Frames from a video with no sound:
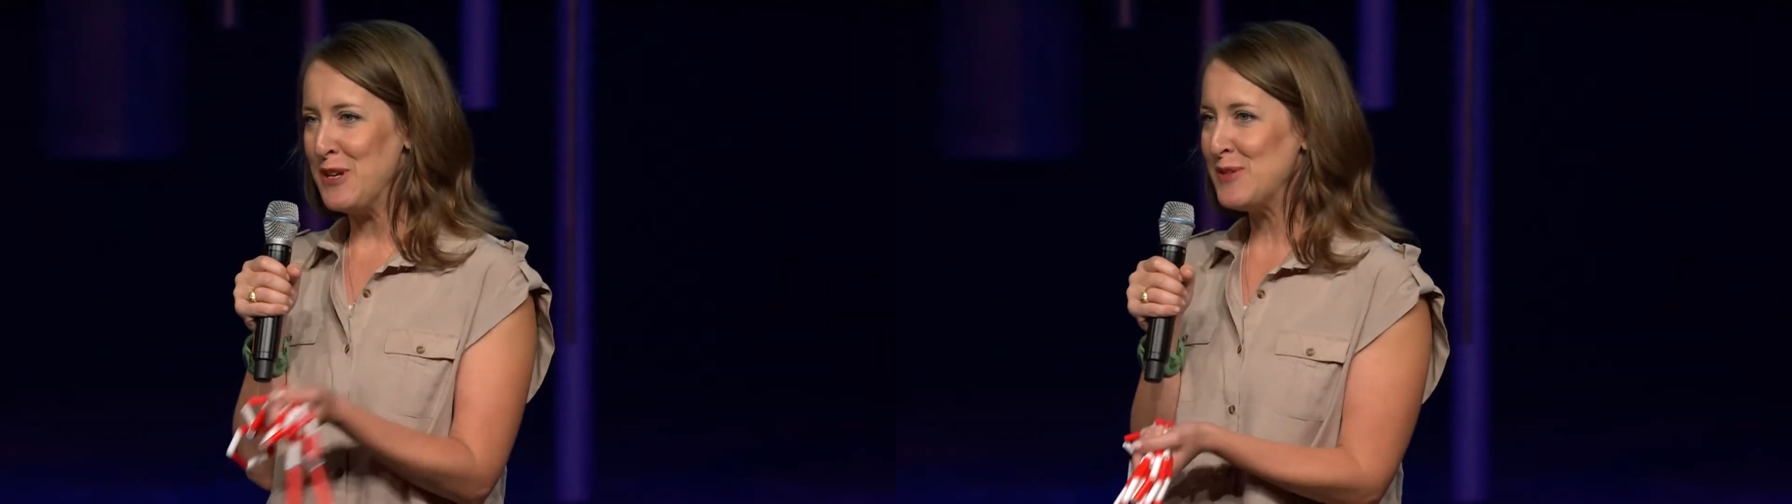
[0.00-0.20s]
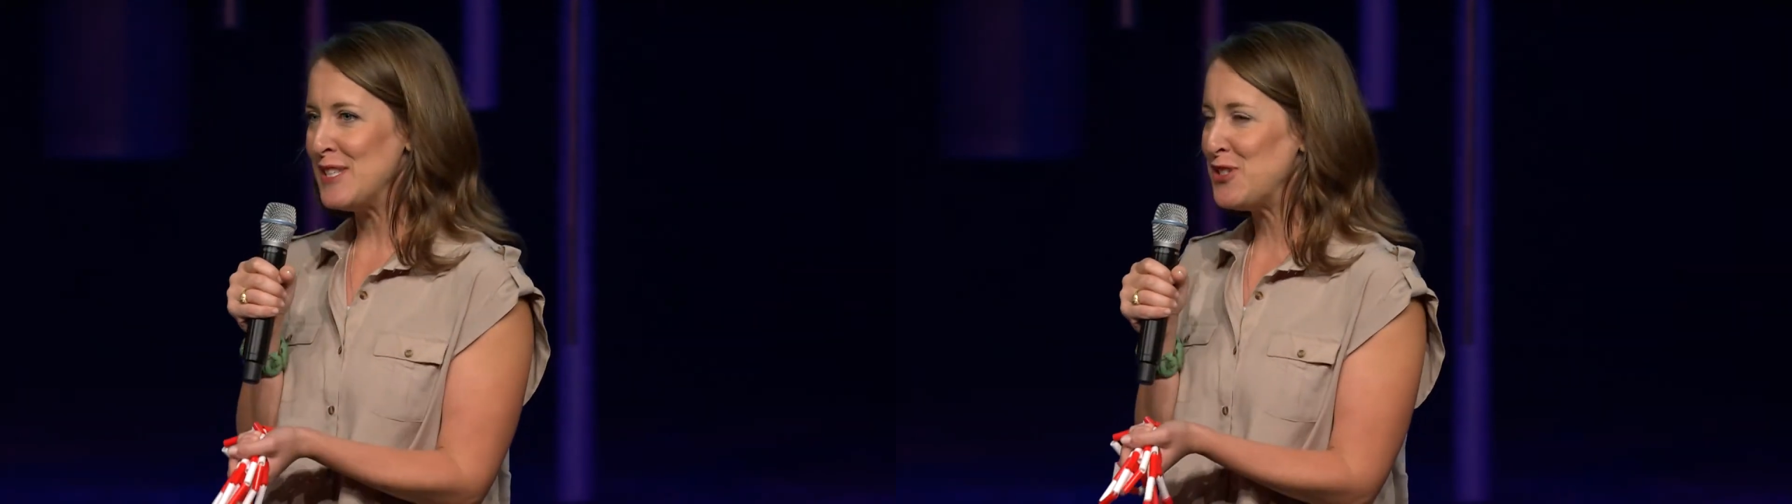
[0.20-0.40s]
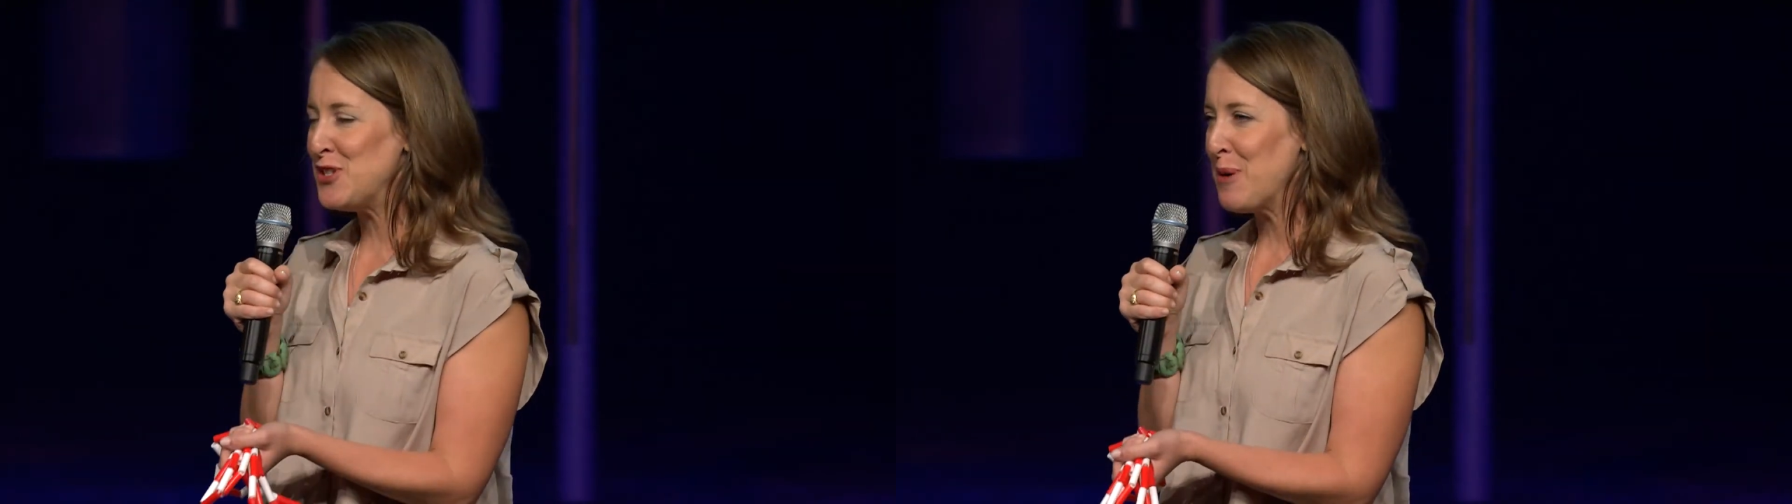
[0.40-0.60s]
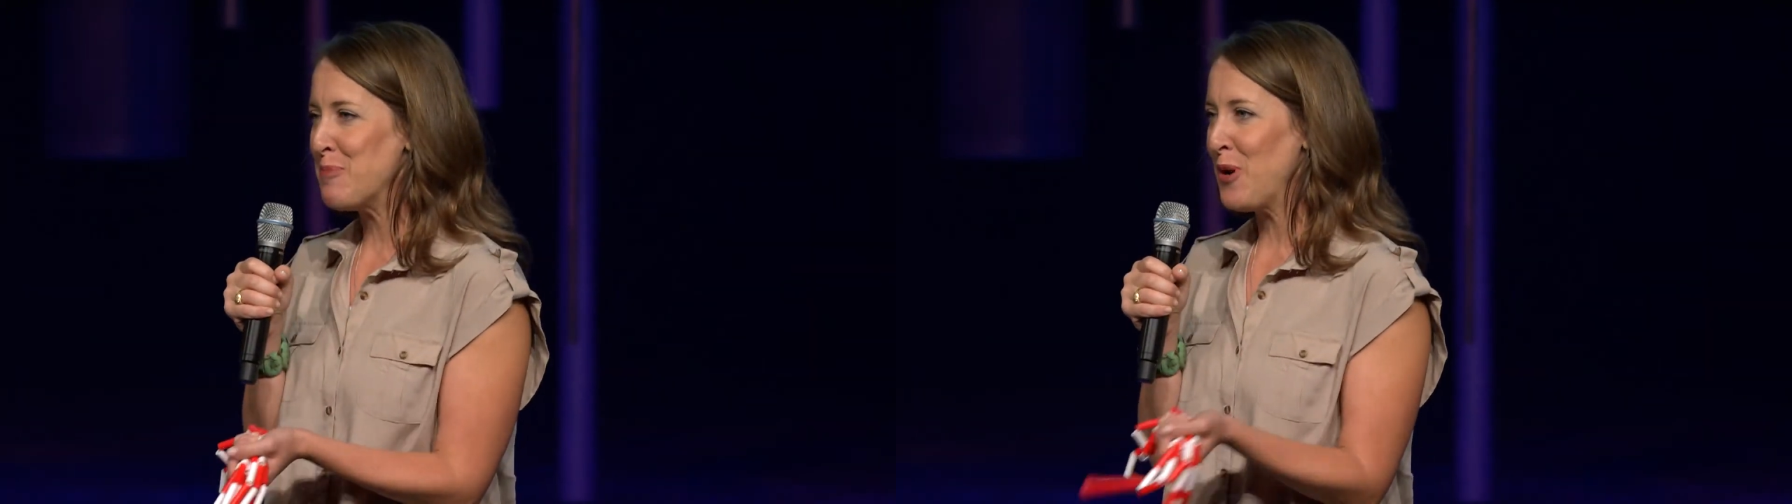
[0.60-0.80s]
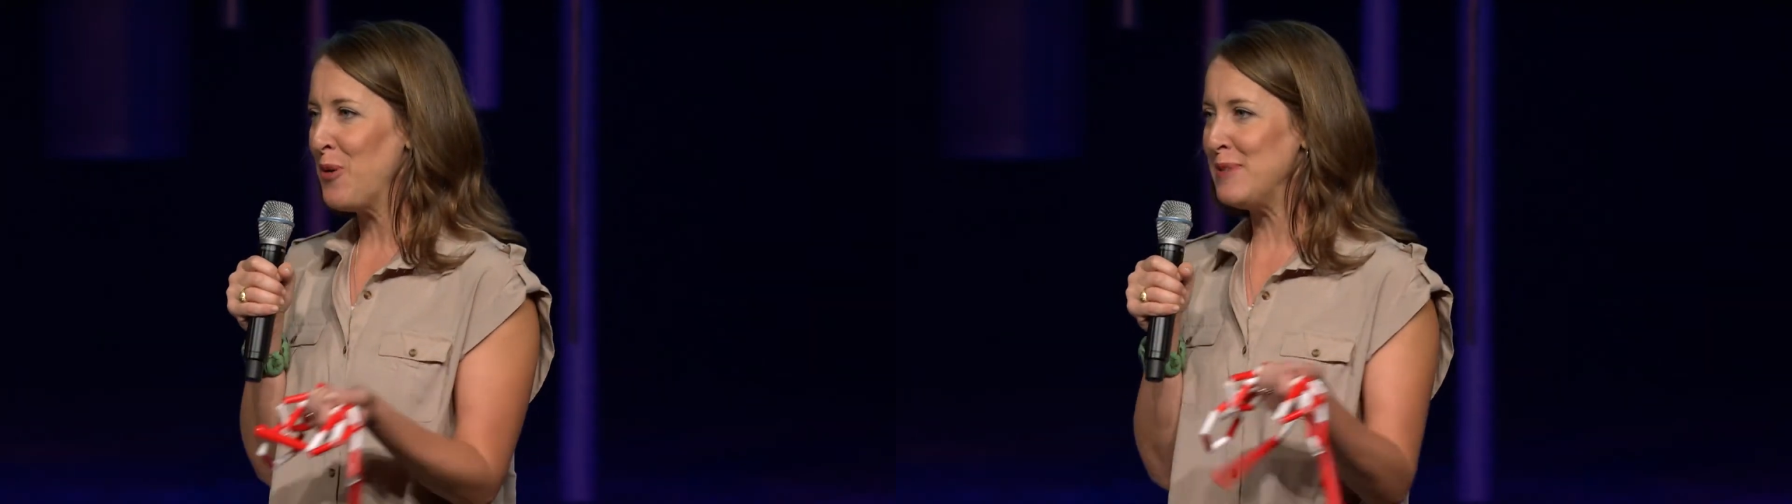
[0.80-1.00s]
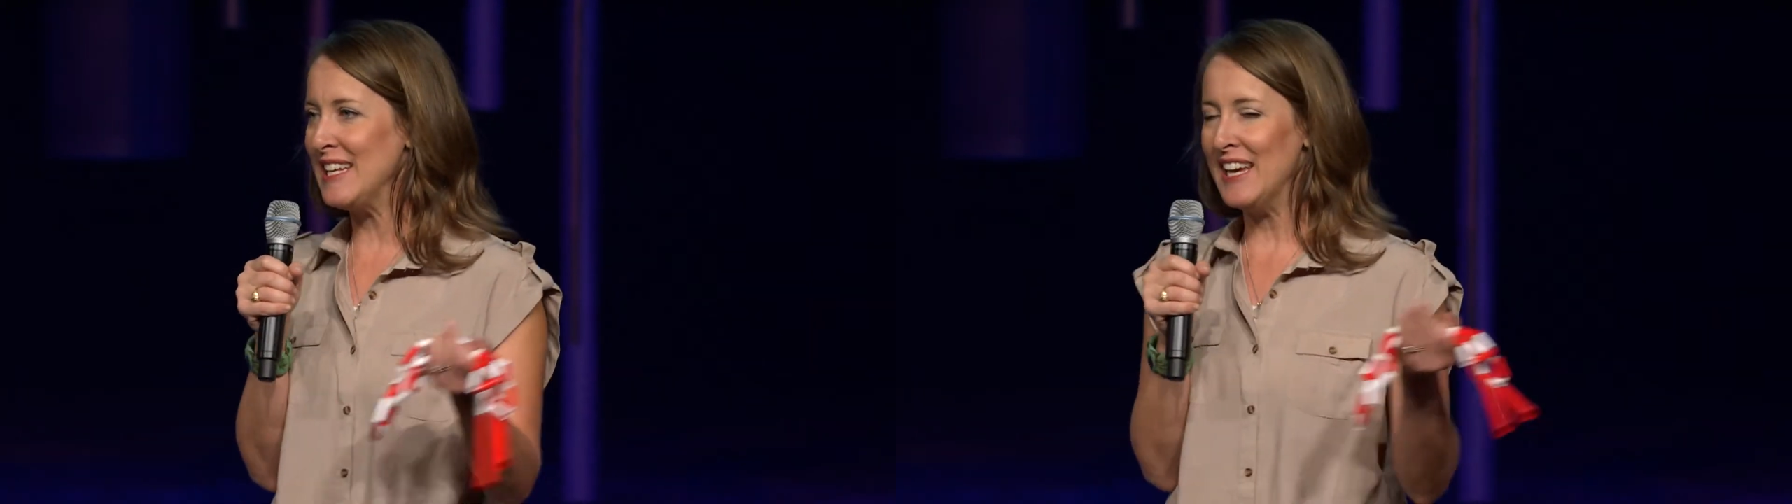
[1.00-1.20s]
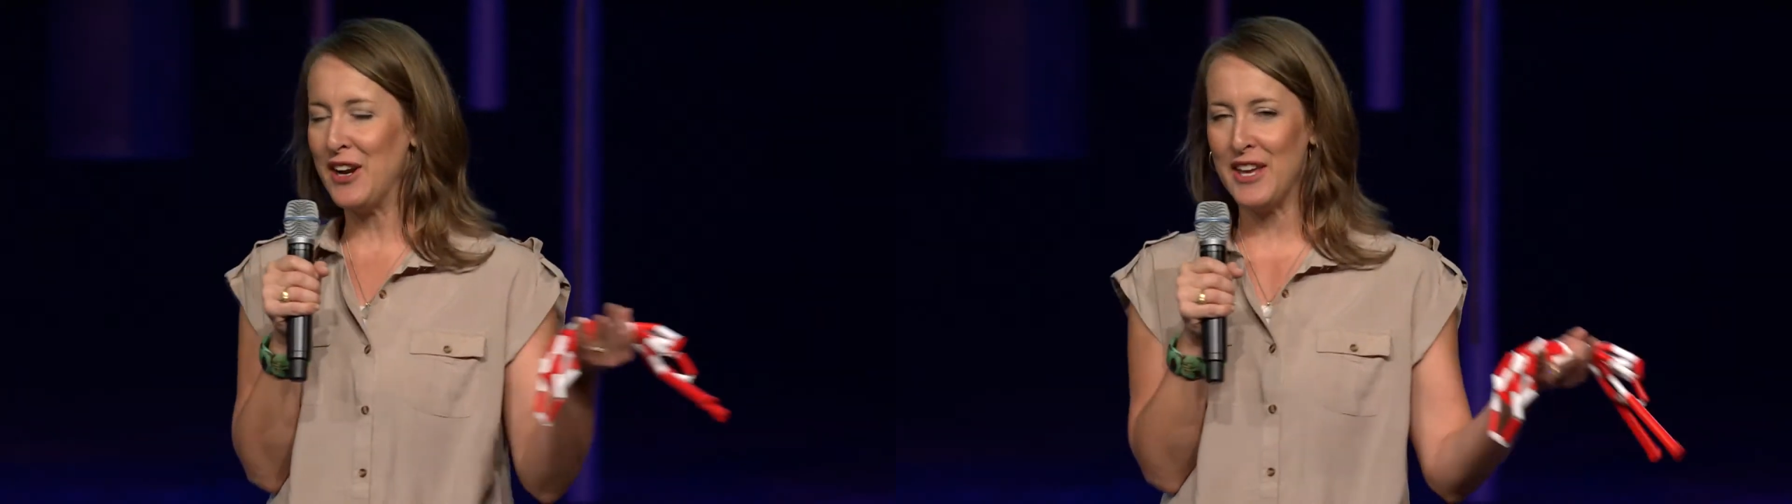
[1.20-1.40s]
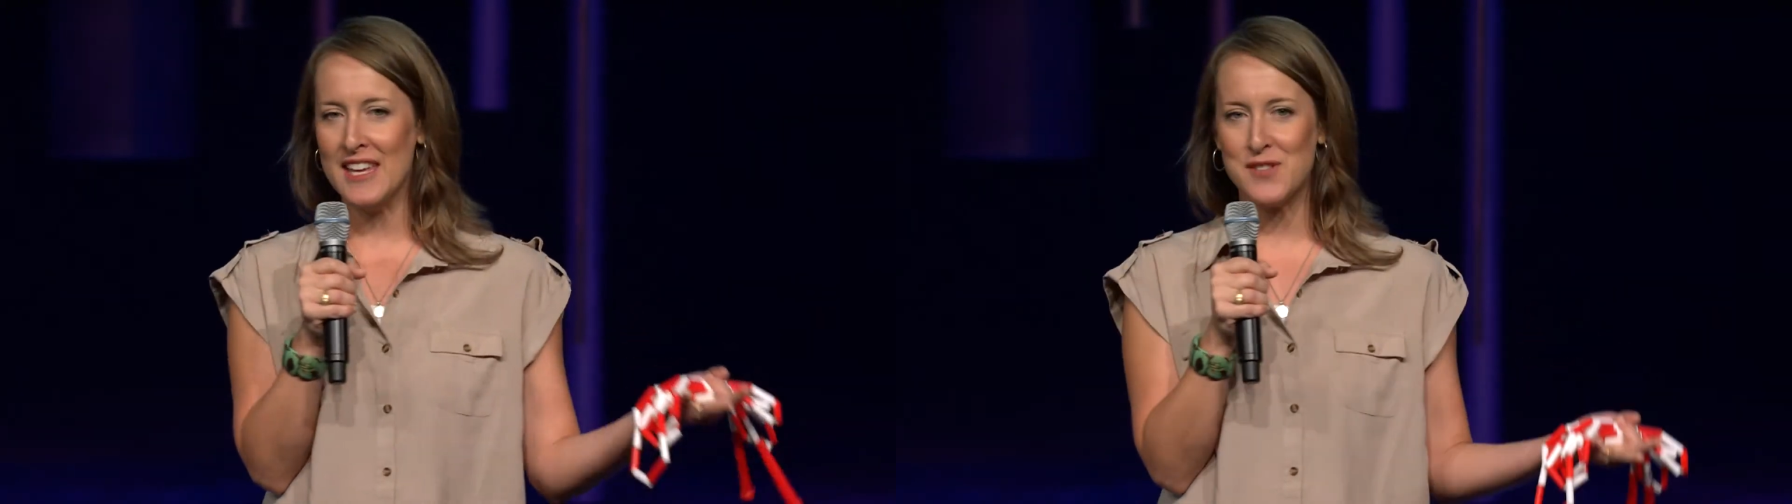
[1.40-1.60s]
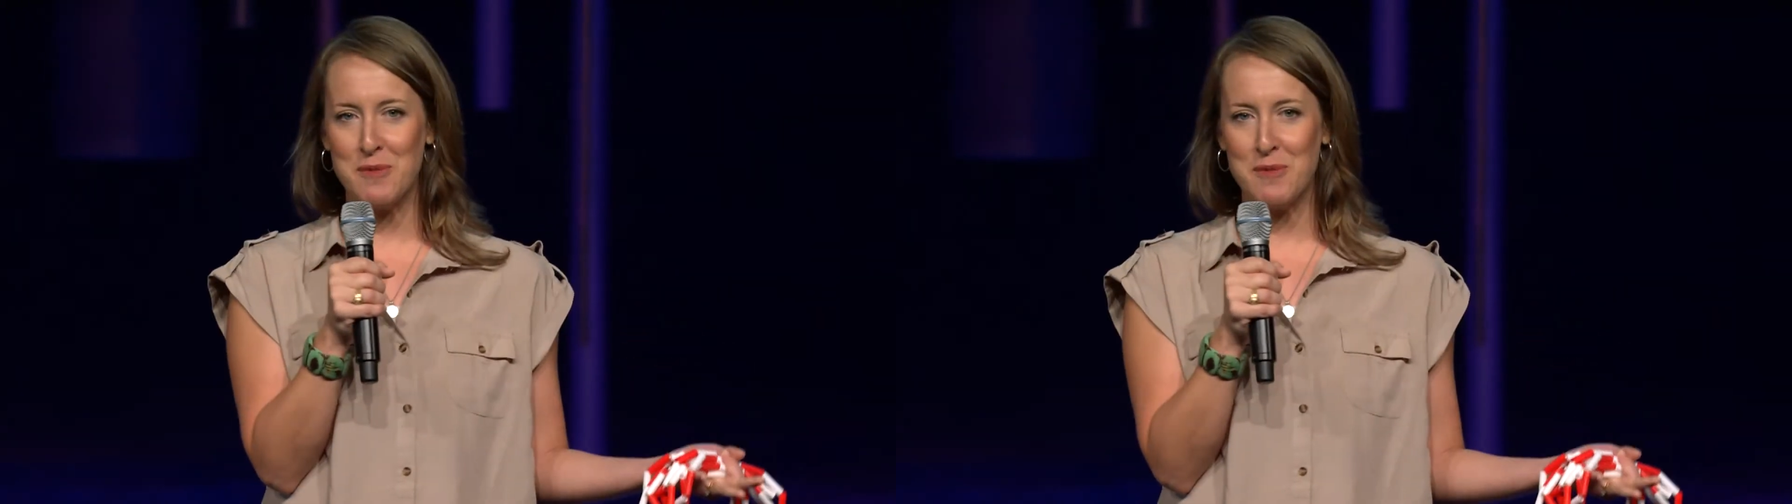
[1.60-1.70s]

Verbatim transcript: we use this jump rope to get our kids